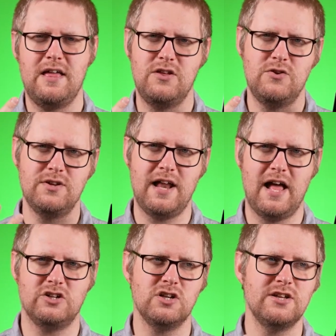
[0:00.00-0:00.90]
you can
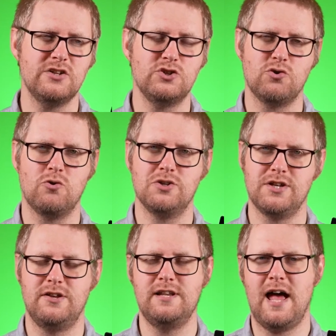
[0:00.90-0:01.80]
actually control
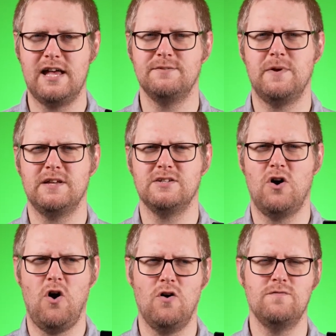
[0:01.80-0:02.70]
certain aspects
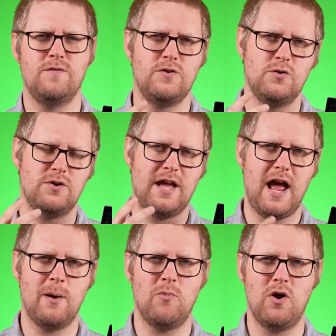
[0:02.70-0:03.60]
of your
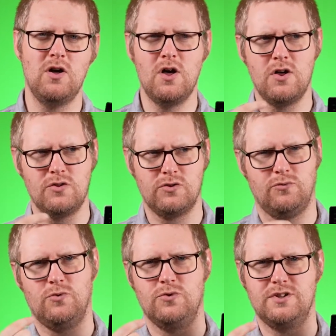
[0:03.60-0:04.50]
camera
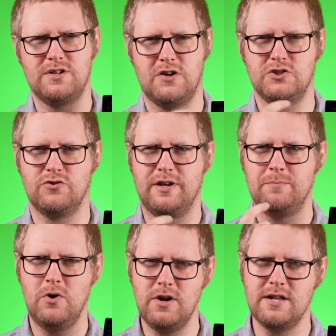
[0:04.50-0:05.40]
through the touchscreen
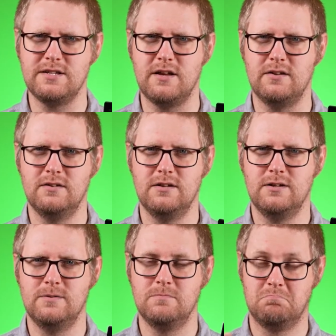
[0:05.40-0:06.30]
monitor.
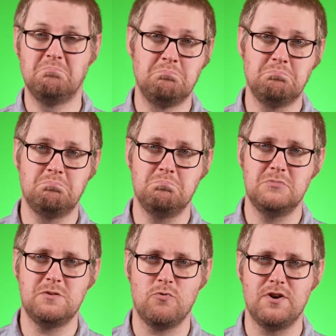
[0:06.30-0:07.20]

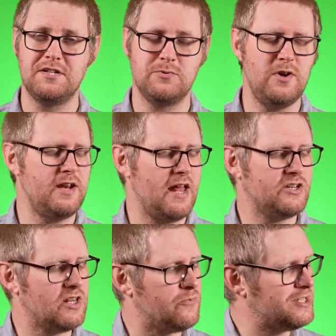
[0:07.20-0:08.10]
It's pretty sweet.
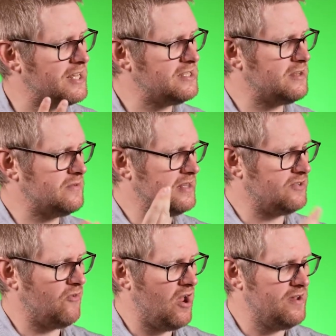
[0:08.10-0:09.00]
Actually, we tested
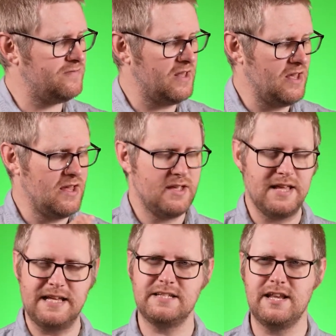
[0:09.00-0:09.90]
this arrived
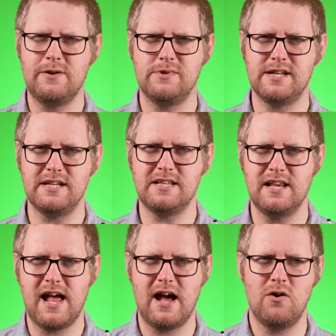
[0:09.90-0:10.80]
yesterday. We tested
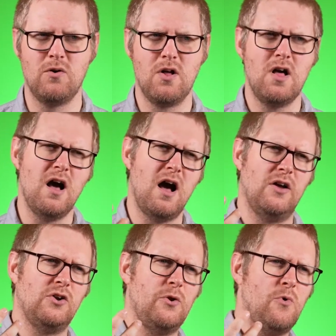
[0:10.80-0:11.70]
it out. I
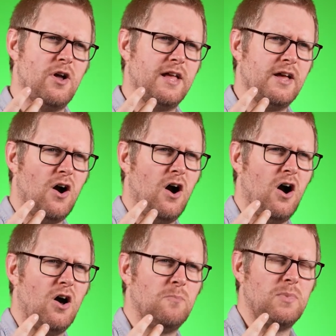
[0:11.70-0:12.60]
got it working
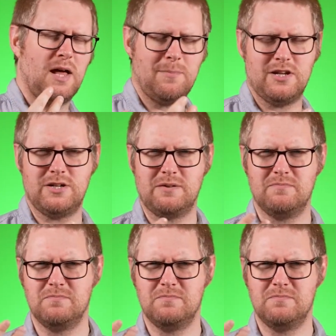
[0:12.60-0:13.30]
on Blackmagic